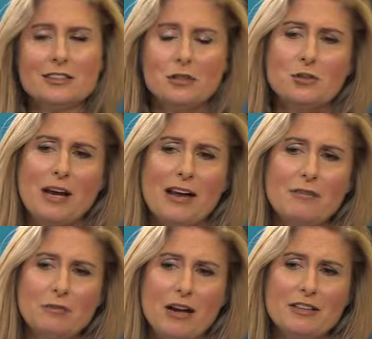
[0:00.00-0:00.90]
So do I have
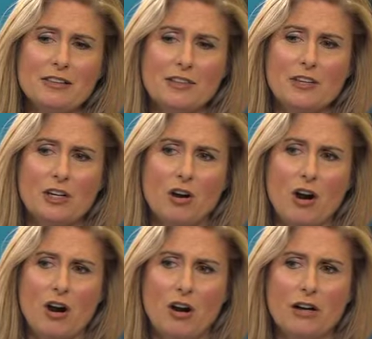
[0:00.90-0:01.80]
it right that there
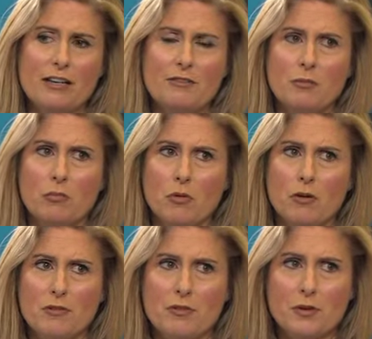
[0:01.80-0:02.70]
are even
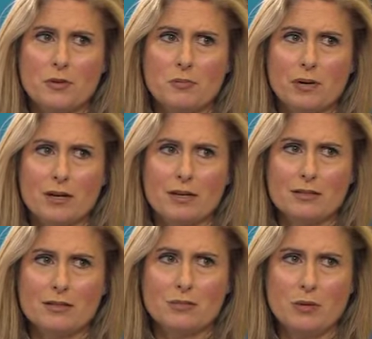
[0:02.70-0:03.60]
more of those
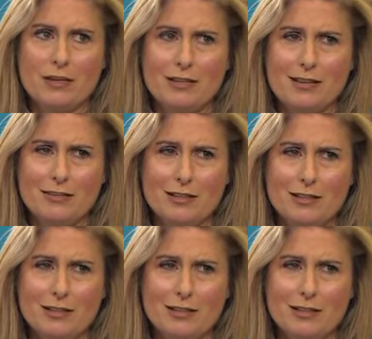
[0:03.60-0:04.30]
bonds waiting out there?